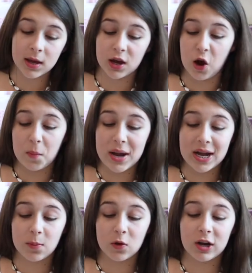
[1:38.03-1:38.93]
Go
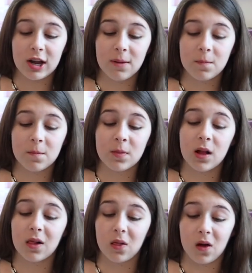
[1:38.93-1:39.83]
penny boarding,
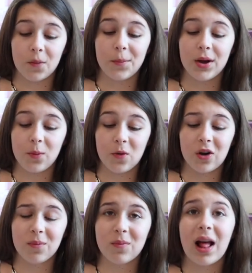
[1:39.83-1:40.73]
long penny
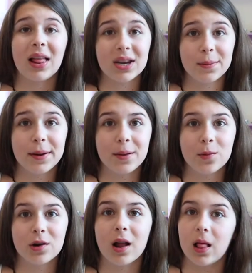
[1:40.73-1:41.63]
board. I like to penny
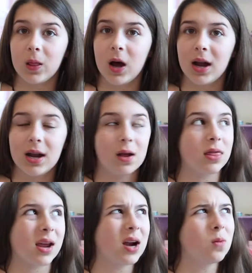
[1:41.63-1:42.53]
board a lot and I
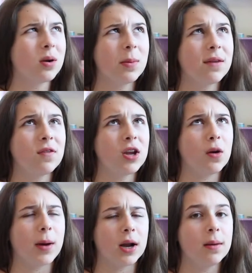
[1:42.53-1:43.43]
kind of want to make a video
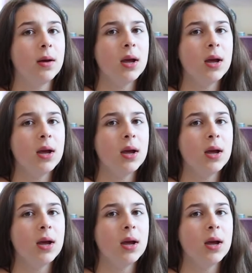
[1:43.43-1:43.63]
about it.